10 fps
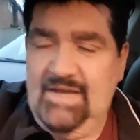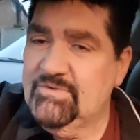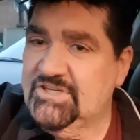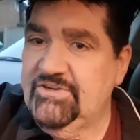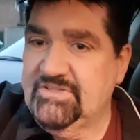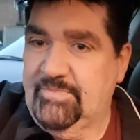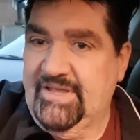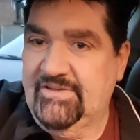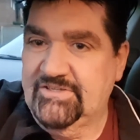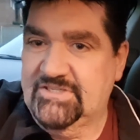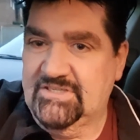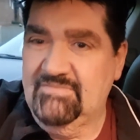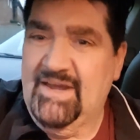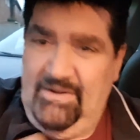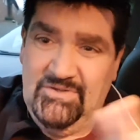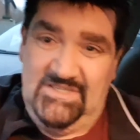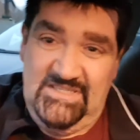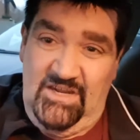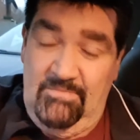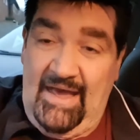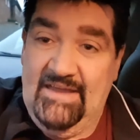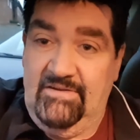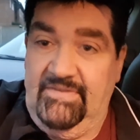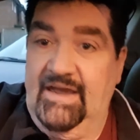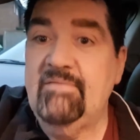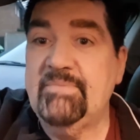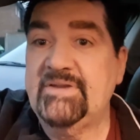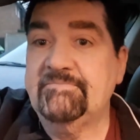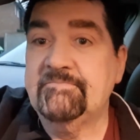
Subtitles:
good, because the money wasn't so bad on that, but